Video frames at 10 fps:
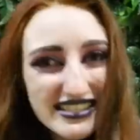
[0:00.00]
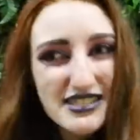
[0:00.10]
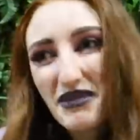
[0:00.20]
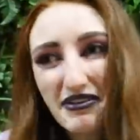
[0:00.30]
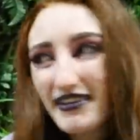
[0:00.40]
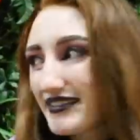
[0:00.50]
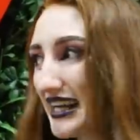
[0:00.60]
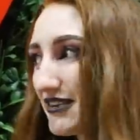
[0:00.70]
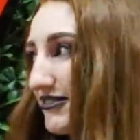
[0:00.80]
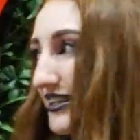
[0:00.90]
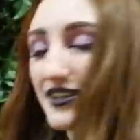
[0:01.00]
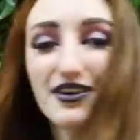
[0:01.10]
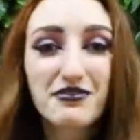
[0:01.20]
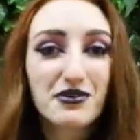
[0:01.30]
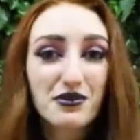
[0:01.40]
This is my favorite outfit
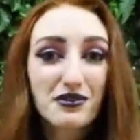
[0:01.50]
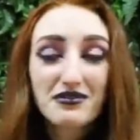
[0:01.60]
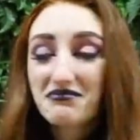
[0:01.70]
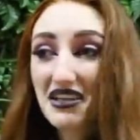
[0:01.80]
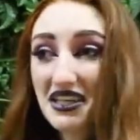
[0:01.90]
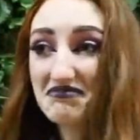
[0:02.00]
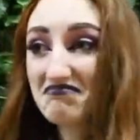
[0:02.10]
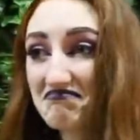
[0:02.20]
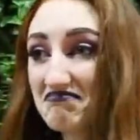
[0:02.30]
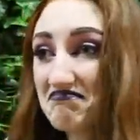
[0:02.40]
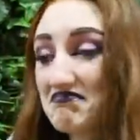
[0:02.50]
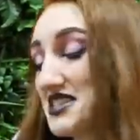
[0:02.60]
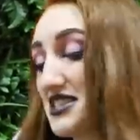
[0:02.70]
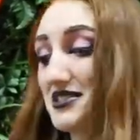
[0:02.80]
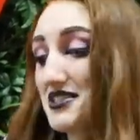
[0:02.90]
of all. Like,
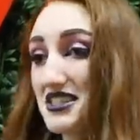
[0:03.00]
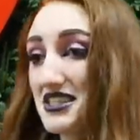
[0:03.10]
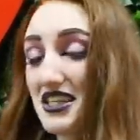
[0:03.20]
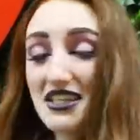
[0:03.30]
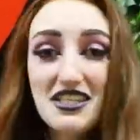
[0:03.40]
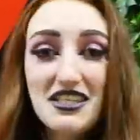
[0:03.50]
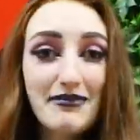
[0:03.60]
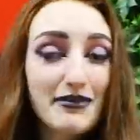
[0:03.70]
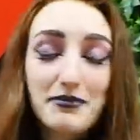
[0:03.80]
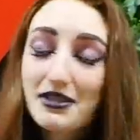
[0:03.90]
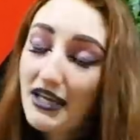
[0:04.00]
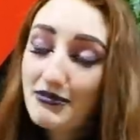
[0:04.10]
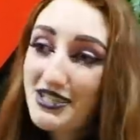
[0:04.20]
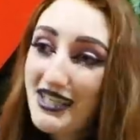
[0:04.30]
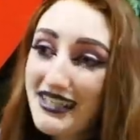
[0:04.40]
that's it. I'm, I'm glad
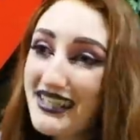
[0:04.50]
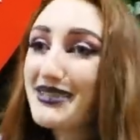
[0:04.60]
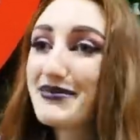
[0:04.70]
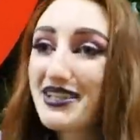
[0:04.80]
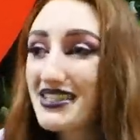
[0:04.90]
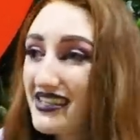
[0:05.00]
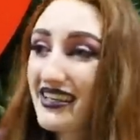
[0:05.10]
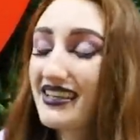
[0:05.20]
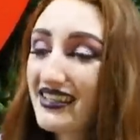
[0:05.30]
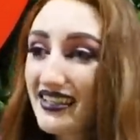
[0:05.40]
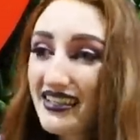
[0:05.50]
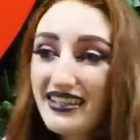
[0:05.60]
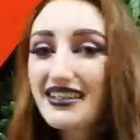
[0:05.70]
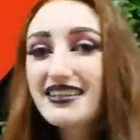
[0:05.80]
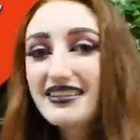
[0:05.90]
we're done here because, like,
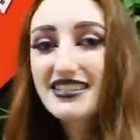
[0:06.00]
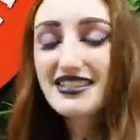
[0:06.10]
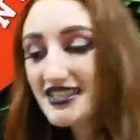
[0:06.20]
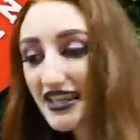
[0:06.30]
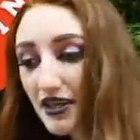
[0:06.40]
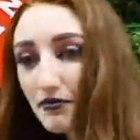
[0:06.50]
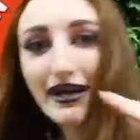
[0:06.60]
this is like a